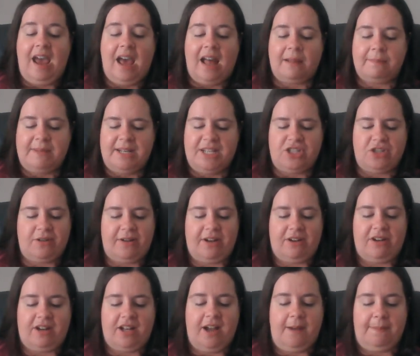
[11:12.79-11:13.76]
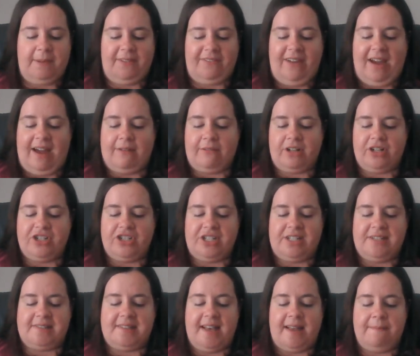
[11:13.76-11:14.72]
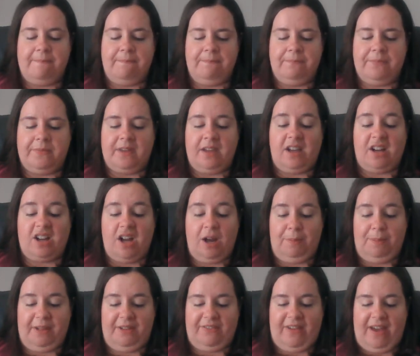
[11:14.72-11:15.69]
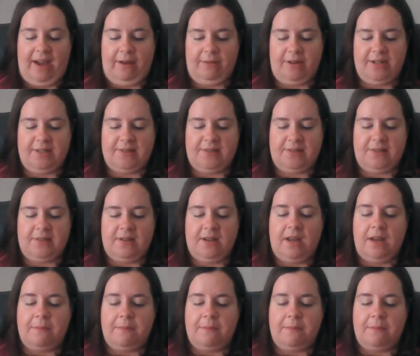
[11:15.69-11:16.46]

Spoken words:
"I'll meet you here in a couple of hours," she said. A couple of hours?